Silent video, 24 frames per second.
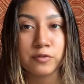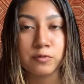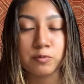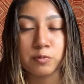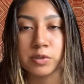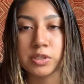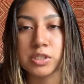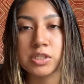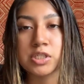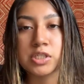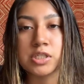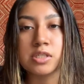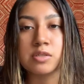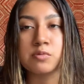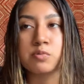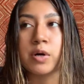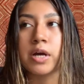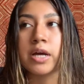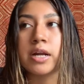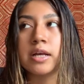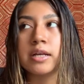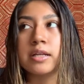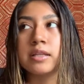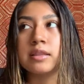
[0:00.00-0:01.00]
which is
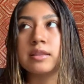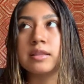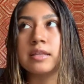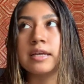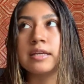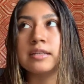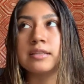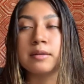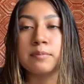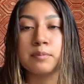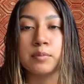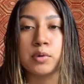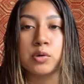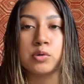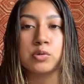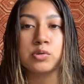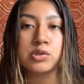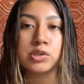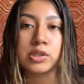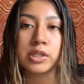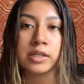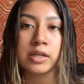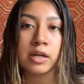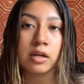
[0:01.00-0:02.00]
what I take the most,
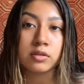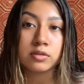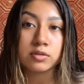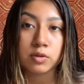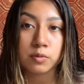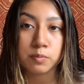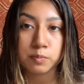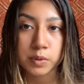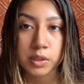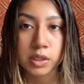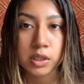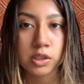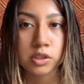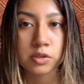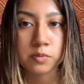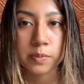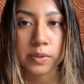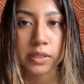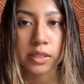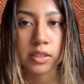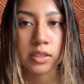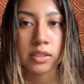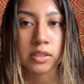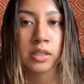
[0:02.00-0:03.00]
and also videos
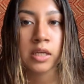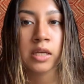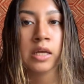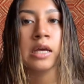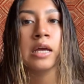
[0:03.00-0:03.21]
because